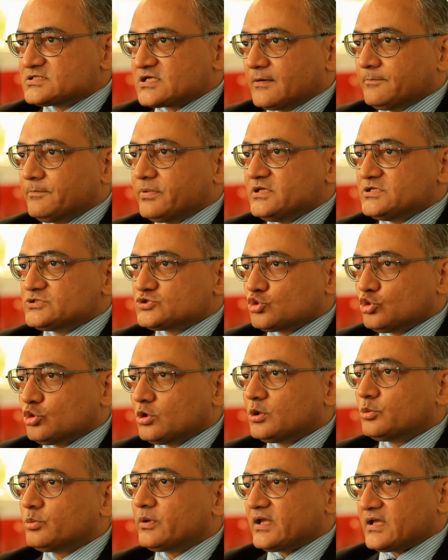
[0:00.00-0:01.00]
companies,
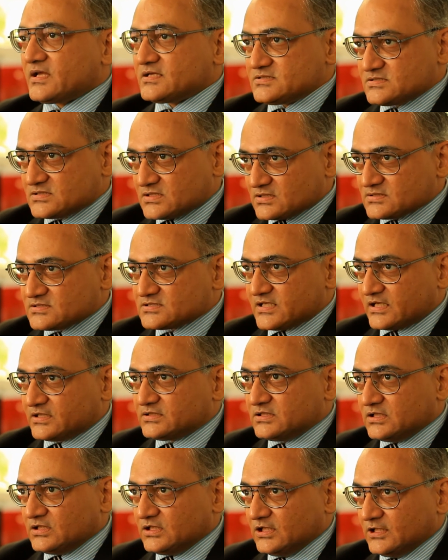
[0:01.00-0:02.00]
Huawei and
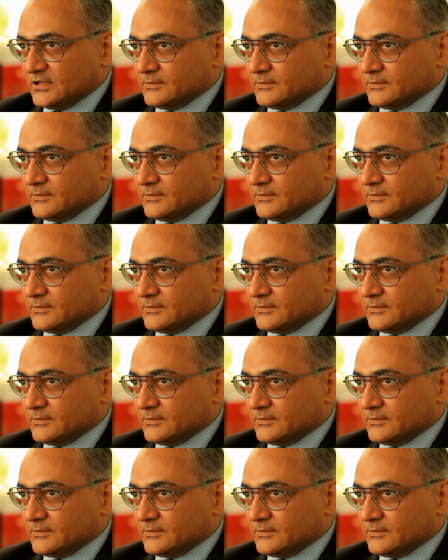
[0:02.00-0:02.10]
ZTE.